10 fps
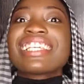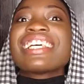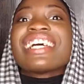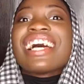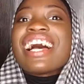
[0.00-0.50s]

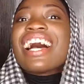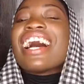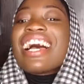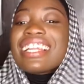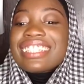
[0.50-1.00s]
And
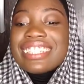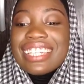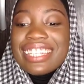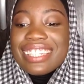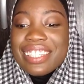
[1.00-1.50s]
then you
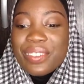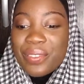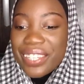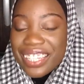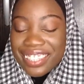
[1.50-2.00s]
wrap it
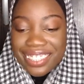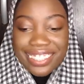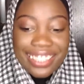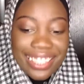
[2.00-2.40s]
around